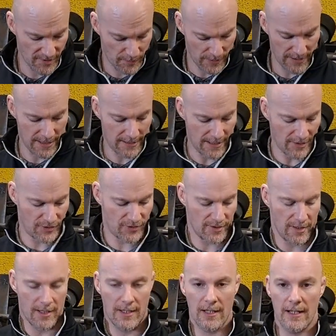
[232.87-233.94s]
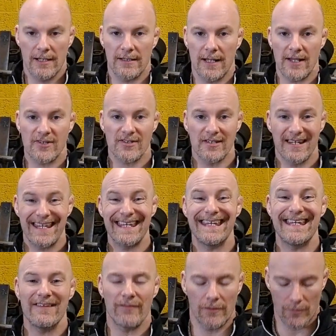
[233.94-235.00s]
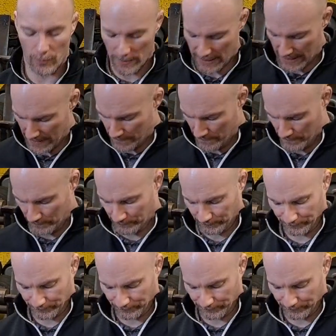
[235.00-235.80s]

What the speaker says: but again, that's nice and even, okay?